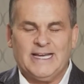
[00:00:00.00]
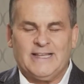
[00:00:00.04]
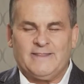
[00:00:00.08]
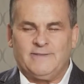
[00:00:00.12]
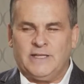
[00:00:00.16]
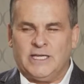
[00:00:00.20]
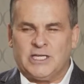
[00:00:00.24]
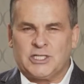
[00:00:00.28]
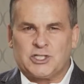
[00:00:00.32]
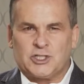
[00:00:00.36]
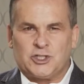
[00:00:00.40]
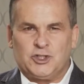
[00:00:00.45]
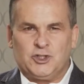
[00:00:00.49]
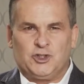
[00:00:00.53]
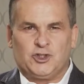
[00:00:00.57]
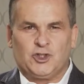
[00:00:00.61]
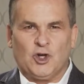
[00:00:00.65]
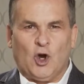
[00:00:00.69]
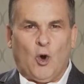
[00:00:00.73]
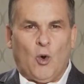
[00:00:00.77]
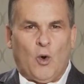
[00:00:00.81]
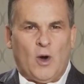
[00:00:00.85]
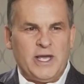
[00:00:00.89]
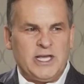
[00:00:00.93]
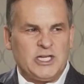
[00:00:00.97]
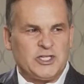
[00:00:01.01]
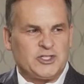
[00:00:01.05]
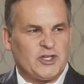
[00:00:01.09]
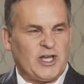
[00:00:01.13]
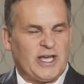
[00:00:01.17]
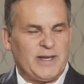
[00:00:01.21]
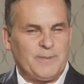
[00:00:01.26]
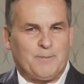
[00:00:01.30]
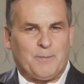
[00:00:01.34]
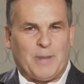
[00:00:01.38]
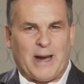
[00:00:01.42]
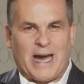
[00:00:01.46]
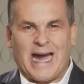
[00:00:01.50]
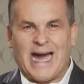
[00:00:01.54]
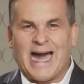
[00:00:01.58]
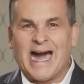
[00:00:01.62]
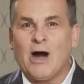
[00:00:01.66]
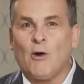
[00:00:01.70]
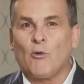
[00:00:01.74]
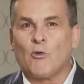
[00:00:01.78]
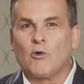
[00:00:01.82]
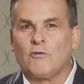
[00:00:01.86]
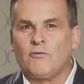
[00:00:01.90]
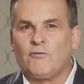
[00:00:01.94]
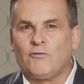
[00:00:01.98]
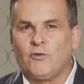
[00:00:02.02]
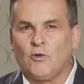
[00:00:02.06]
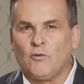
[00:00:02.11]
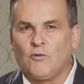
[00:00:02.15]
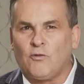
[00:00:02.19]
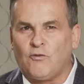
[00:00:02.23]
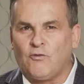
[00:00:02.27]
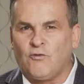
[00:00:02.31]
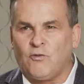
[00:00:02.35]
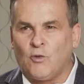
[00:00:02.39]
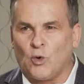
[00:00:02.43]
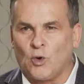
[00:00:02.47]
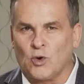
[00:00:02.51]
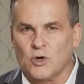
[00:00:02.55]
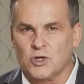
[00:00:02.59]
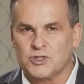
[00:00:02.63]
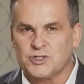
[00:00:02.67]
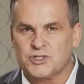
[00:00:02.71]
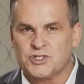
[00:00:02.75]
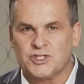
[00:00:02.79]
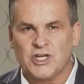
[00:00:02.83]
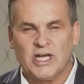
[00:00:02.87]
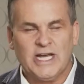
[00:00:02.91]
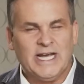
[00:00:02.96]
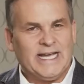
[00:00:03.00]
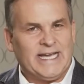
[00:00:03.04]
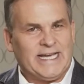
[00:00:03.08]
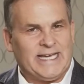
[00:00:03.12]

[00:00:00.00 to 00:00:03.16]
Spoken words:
This joy is a powerful force.